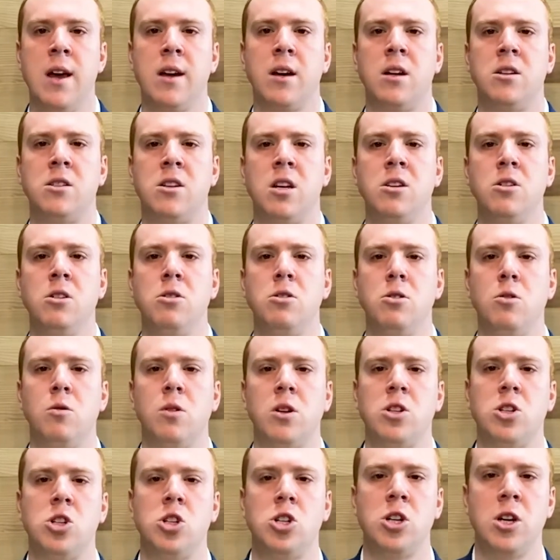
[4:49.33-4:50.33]
continue to
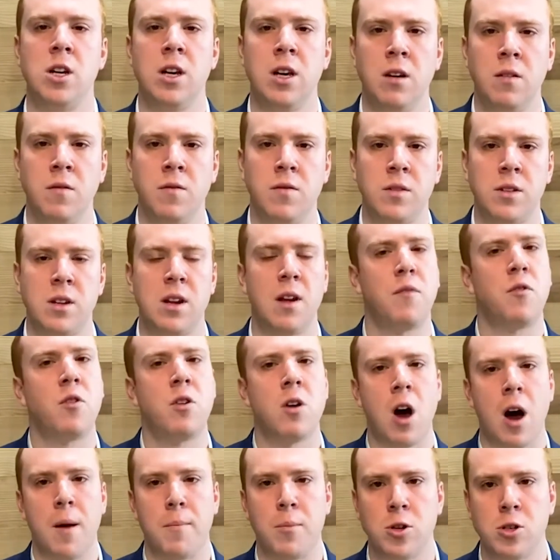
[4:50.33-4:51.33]
achieve
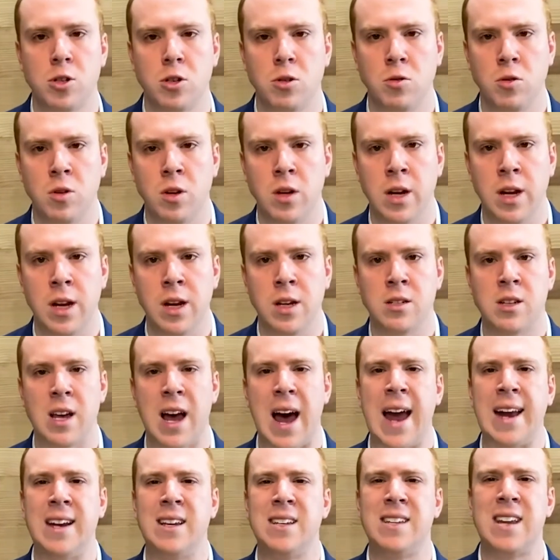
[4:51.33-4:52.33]
different opportunities,
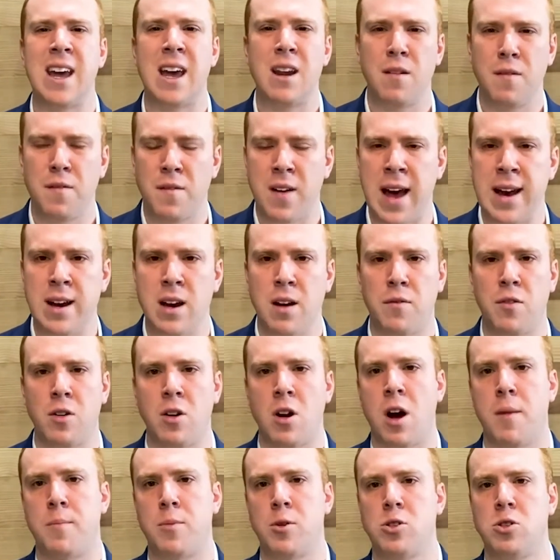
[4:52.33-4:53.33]
identify
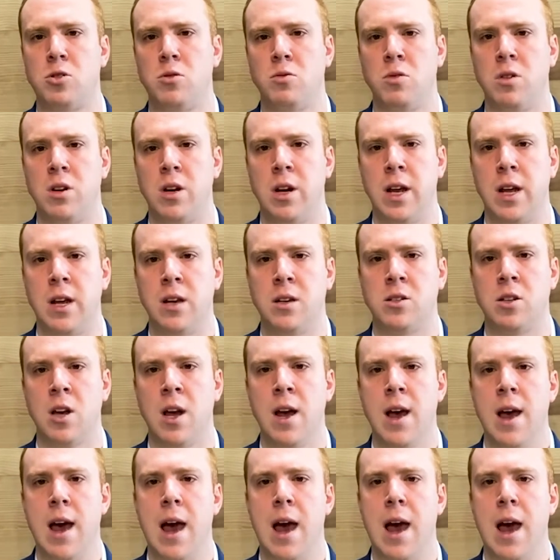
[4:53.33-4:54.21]
different opportunities,